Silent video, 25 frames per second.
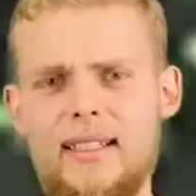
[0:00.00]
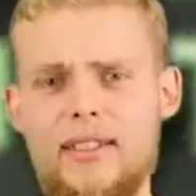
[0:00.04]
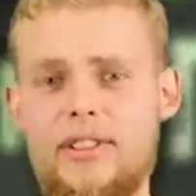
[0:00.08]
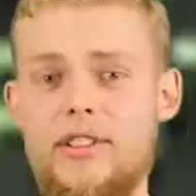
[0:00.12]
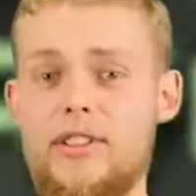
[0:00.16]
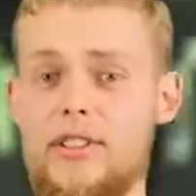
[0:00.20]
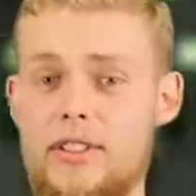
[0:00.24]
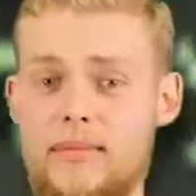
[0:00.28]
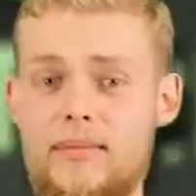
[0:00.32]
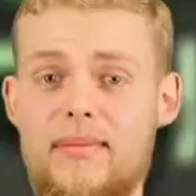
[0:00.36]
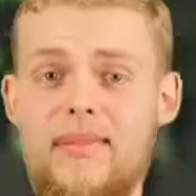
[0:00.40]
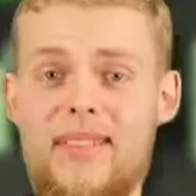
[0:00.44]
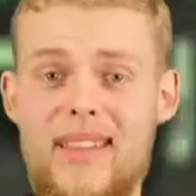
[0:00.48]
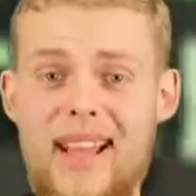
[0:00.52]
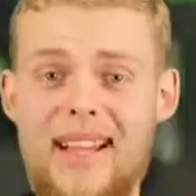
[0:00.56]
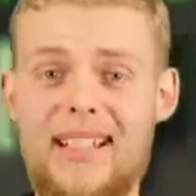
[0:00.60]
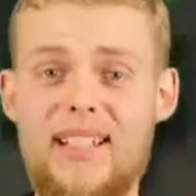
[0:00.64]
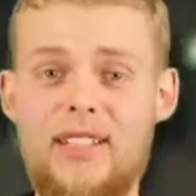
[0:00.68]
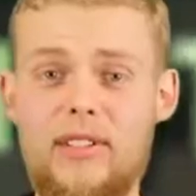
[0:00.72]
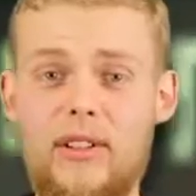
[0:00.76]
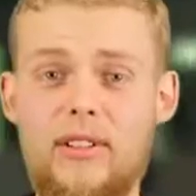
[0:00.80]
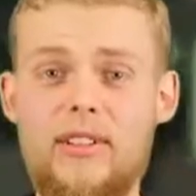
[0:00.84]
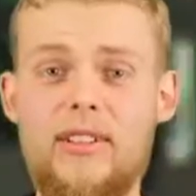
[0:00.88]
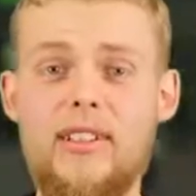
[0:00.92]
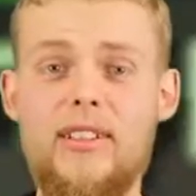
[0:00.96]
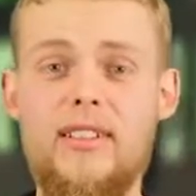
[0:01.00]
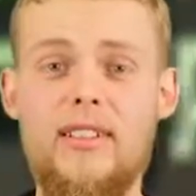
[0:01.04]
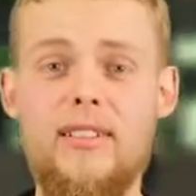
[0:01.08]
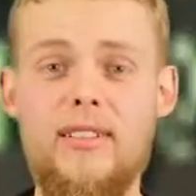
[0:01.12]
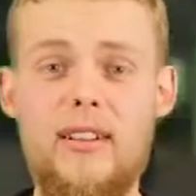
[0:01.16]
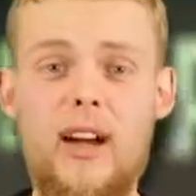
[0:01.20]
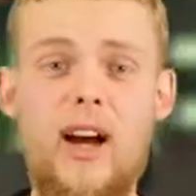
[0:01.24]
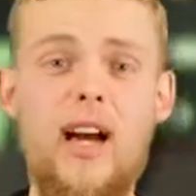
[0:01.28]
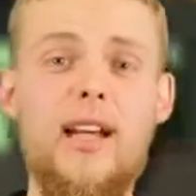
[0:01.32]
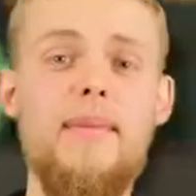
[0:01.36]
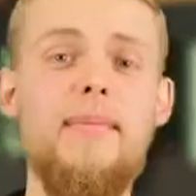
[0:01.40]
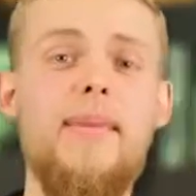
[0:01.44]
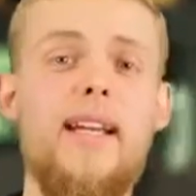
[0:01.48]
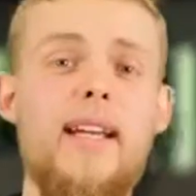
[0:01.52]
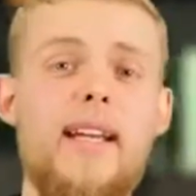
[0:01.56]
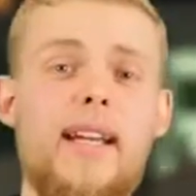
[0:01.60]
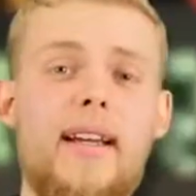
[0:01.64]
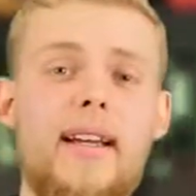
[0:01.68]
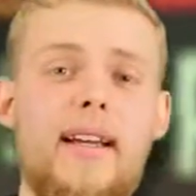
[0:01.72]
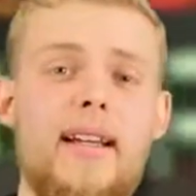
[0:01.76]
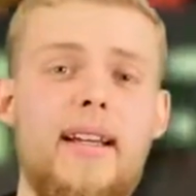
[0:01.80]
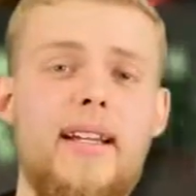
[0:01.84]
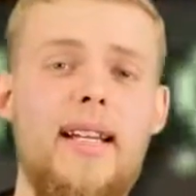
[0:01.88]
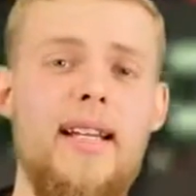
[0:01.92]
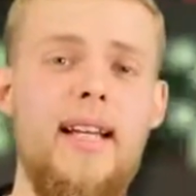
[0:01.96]
Just thank God that I'm
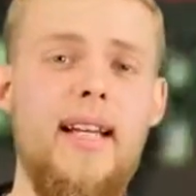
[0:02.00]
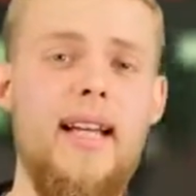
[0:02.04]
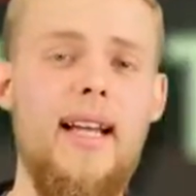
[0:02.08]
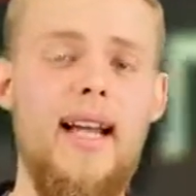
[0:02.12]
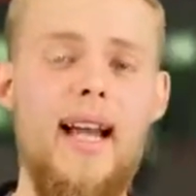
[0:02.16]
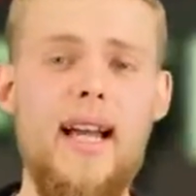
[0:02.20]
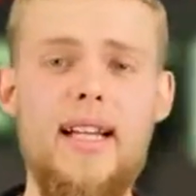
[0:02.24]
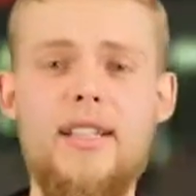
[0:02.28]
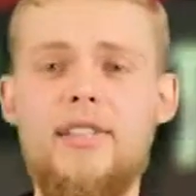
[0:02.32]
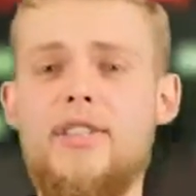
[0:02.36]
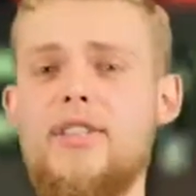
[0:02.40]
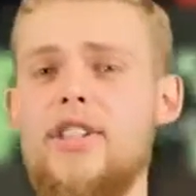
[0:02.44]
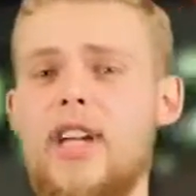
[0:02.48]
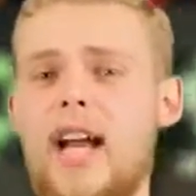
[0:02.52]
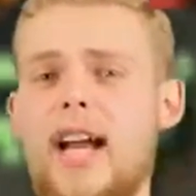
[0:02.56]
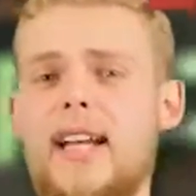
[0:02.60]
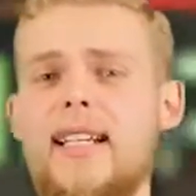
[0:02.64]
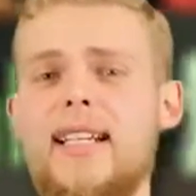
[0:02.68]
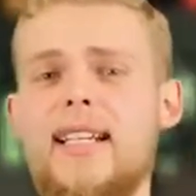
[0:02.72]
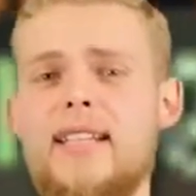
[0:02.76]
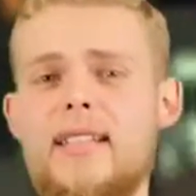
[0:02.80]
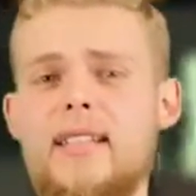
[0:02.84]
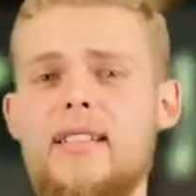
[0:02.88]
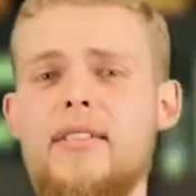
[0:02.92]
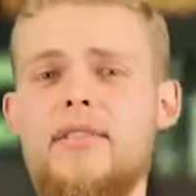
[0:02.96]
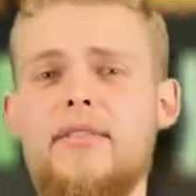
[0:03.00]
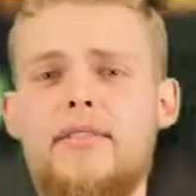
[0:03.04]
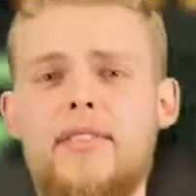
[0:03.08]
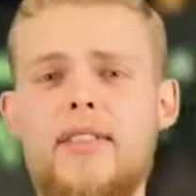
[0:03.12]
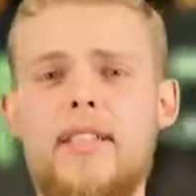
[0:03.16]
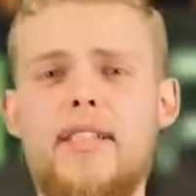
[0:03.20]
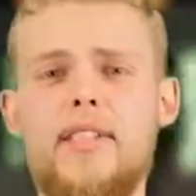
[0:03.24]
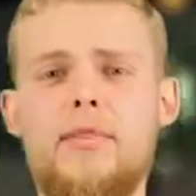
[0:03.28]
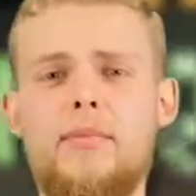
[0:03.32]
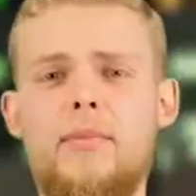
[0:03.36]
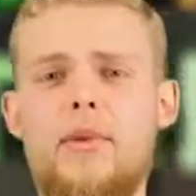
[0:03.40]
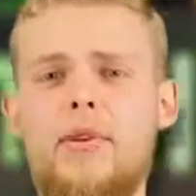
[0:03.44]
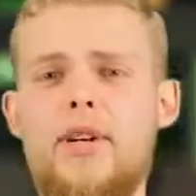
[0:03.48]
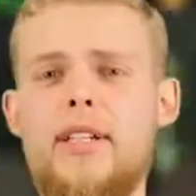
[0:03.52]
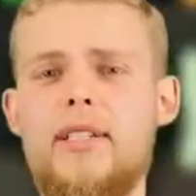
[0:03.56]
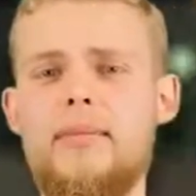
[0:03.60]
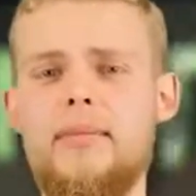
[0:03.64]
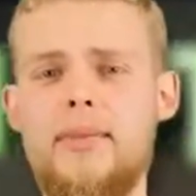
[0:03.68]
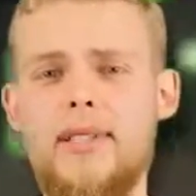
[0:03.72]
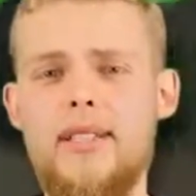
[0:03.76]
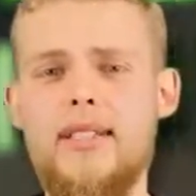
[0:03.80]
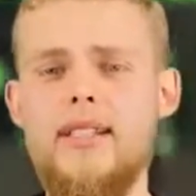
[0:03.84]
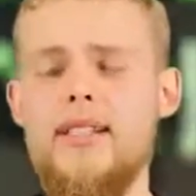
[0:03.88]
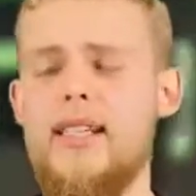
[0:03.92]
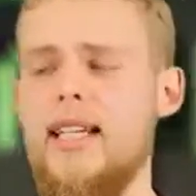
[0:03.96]
here and Jack isn't for this point,
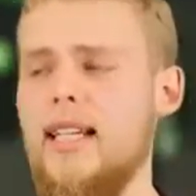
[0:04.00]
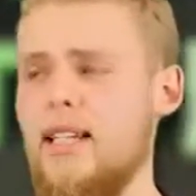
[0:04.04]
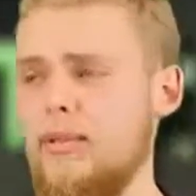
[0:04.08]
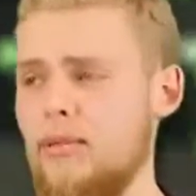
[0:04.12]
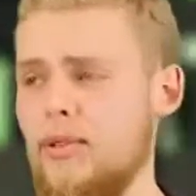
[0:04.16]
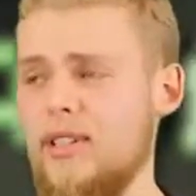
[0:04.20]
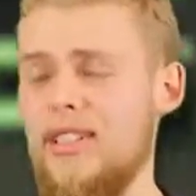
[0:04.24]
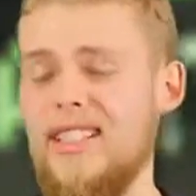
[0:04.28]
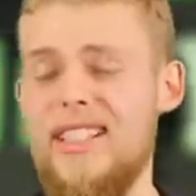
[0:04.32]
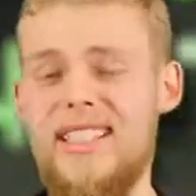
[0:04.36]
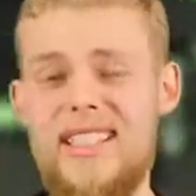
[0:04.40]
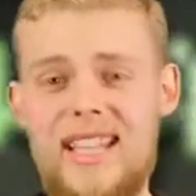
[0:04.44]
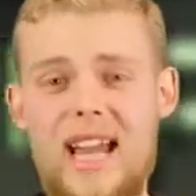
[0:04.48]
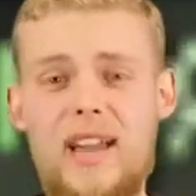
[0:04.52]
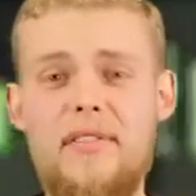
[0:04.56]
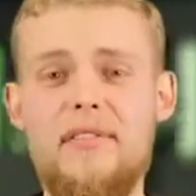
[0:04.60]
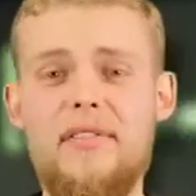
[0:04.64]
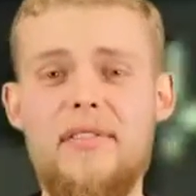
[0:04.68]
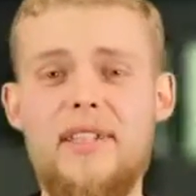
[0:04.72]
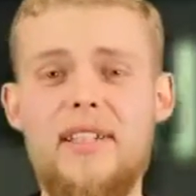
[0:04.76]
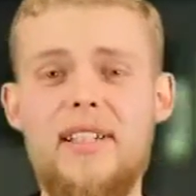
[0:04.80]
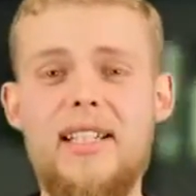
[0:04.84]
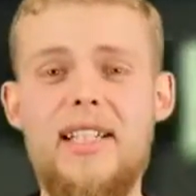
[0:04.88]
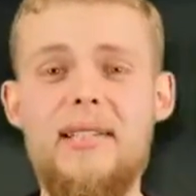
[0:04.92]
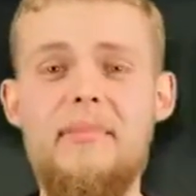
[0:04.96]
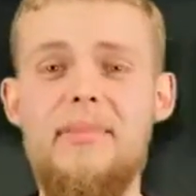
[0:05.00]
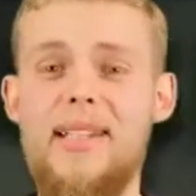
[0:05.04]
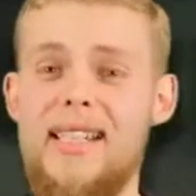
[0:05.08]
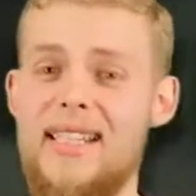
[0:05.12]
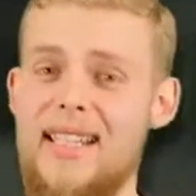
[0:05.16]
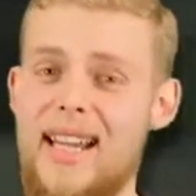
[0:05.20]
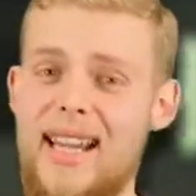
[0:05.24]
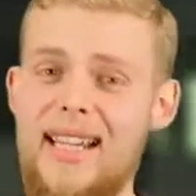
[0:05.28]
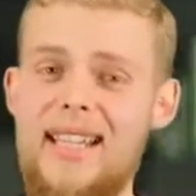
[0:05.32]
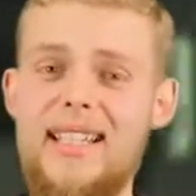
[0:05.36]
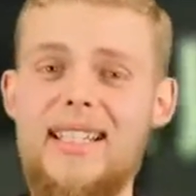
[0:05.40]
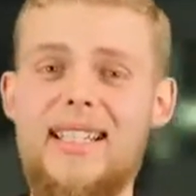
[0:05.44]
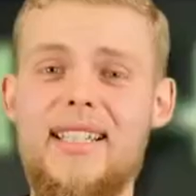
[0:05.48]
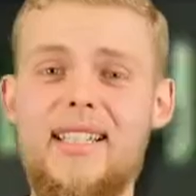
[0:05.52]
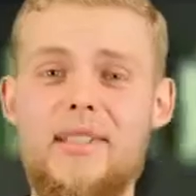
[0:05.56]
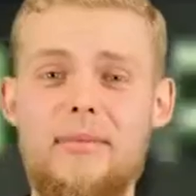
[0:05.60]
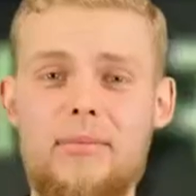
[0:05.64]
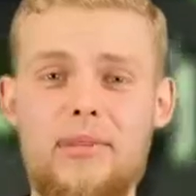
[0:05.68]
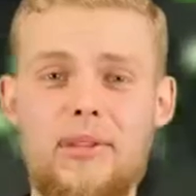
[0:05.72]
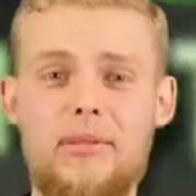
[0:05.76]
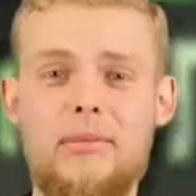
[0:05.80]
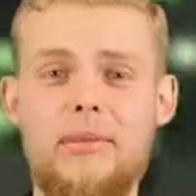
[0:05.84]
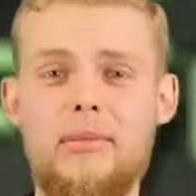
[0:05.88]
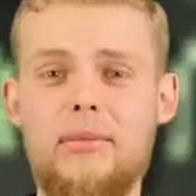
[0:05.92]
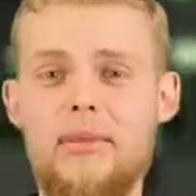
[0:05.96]
because he would definitely be naked,
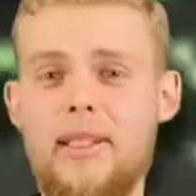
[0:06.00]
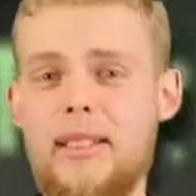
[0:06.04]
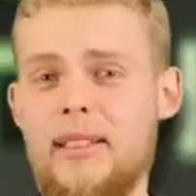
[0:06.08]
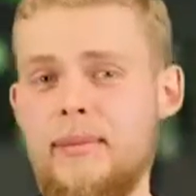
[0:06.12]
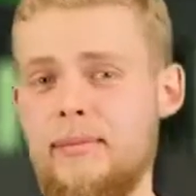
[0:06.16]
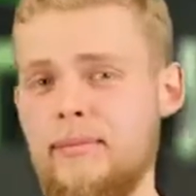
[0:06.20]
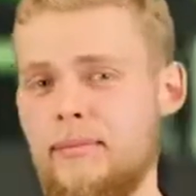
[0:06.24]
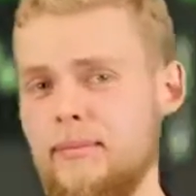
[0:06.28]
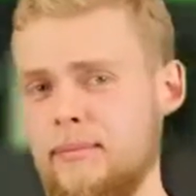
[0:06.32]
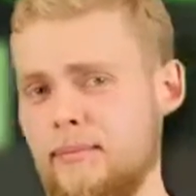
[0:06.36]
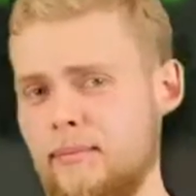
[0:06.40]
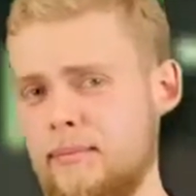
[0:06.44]
probably.